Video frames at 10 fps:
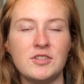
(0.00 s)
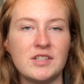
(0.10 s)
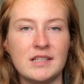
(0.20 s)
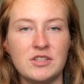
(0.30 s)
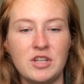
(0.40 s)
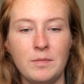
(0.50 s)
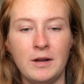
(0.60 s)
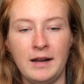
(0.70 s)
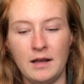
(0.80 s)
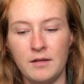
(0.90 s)
It was just the cheap
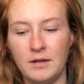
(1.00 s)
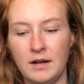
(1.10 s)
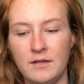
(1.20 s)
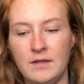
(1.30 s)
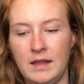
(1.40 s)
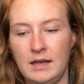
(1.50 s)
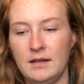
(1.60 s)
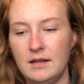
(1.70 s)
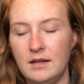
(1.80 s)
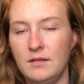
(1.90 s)
one I got rid of and
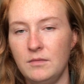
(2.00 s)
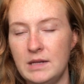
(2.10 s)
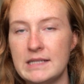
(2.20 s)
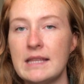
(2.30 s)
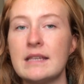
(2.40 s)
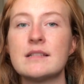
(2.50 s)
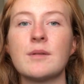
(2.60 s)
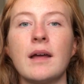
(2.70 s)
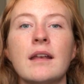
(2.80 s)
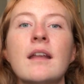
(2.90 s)
then went to this
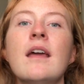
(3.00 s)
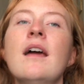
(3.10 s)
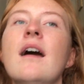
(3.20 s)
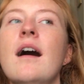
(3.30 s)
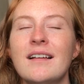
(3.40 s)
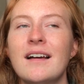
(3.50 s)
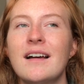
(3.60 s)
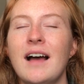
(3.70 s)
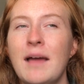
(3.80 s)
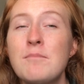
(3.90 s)
one.
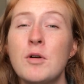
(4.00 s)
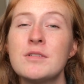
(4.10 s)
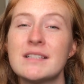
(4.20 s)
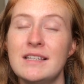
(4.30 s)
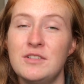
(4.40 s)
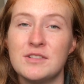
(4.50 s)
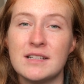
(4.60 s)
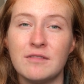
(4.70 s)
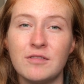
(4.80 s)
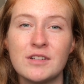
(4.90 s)
I mostly
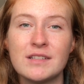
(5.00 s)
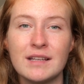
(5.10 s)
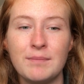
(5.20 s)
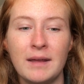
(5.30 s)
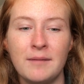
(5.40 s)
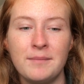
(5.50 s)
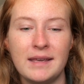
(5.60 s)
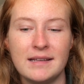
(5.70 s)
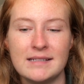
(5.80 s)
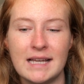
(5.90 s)
use it for sleeping
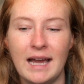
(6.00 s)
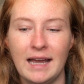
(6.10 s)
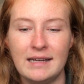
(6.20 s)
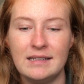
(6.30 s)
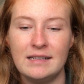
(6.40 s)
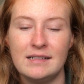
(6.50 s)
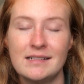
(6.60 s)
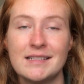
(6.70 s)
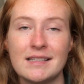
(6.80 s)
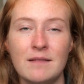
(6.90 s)
because I
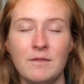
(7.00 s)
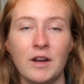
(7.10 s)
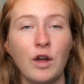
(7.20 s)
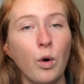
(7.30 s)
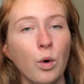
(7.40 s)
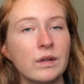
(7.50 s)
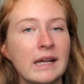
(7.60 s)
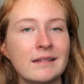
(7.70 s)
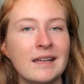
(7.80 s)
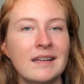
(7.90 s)
sleep very cold
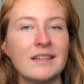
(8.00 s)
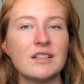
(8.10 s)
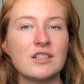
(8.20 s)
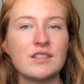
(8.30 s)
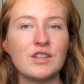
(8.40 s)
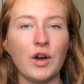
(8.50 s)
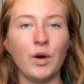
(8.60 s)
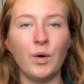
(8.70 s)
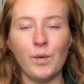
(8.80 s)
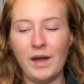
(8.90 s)
at night,
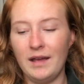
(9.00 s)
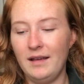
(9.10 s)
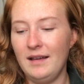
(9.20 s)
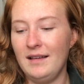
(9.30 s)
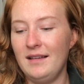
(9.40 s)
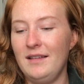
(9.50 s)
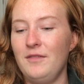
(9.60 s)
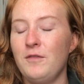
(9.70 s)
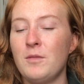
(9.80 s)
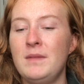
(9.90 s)
so
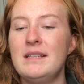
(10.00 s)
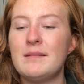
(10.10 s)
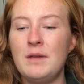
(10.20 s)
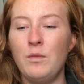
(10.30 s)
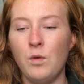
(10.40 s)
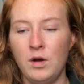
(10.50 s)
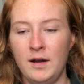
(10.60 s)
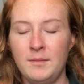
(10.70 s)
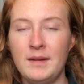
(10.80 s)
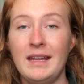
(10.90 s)
for me to be
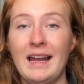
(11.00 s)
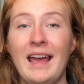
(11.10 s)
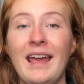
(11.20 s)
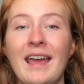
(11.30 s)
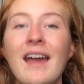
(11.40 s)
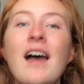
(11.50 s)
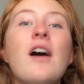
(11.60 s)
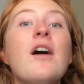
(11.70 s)
warm, and I